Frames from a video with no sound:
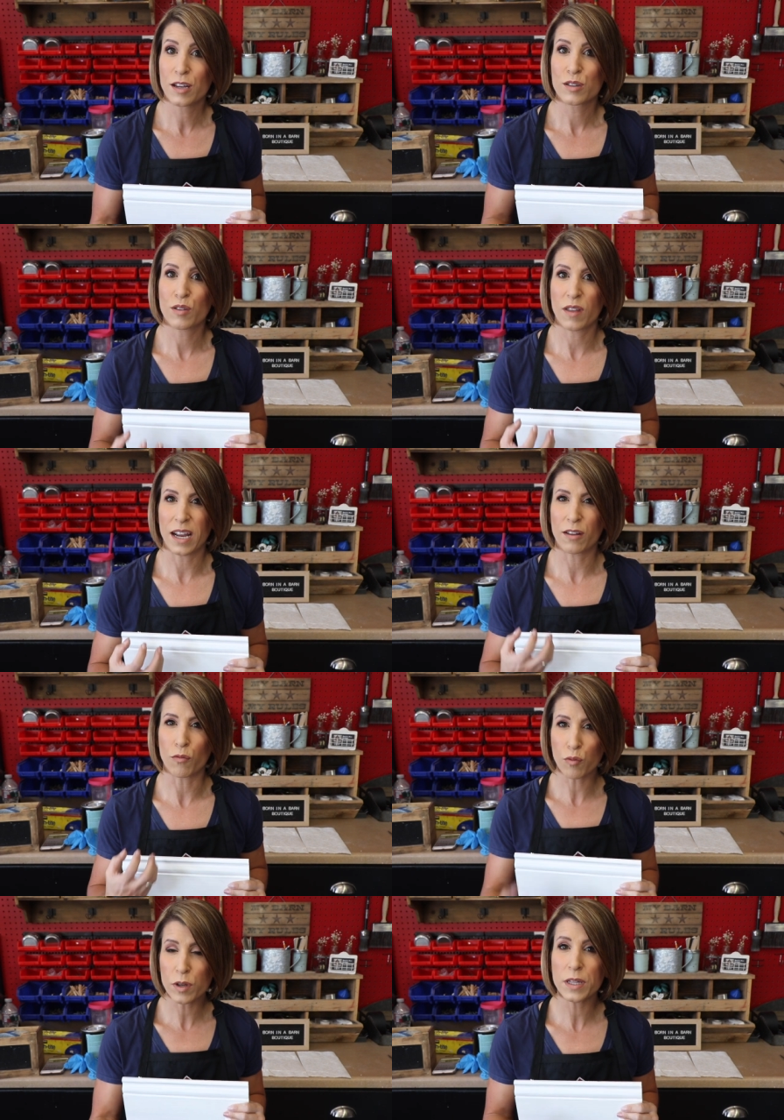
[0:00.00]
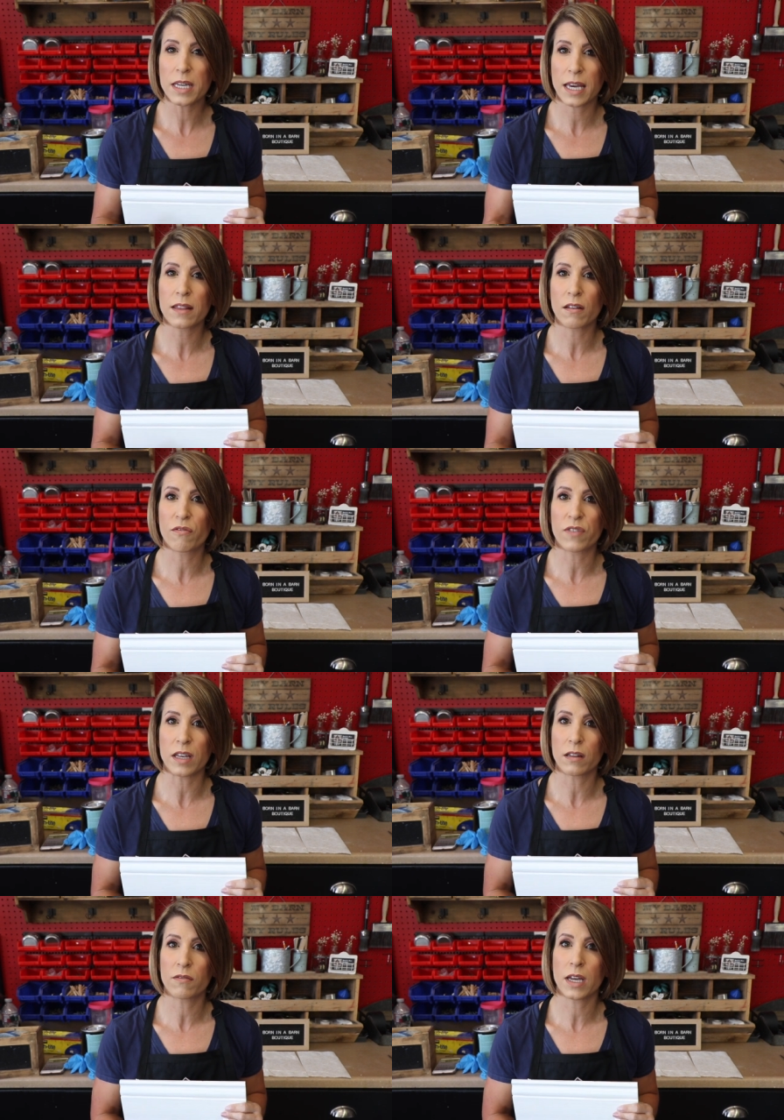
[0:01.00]
so that I can really get the
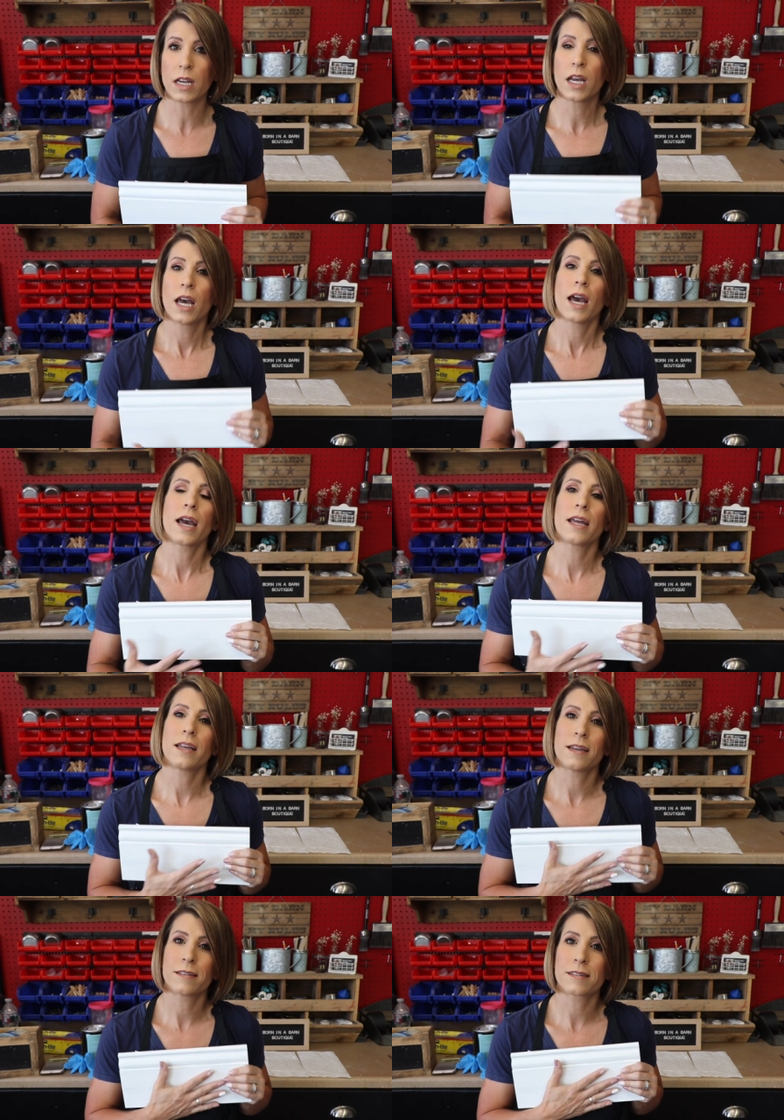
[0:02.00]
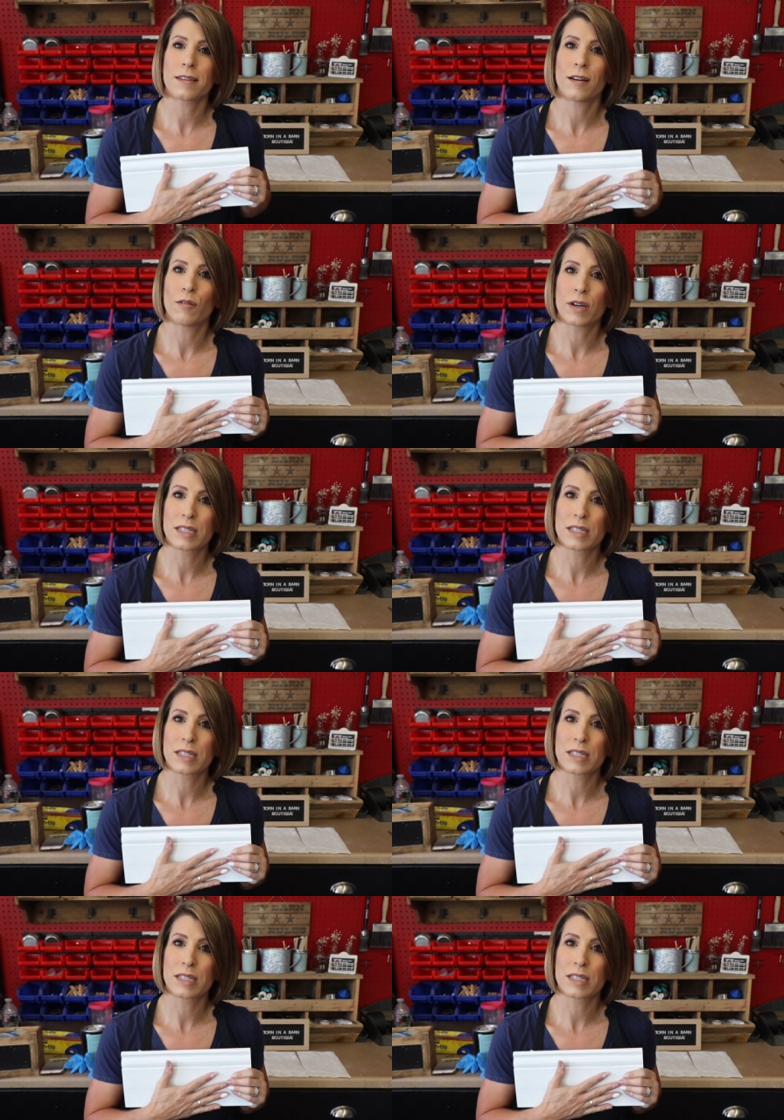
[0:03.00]
feel of it. It is, a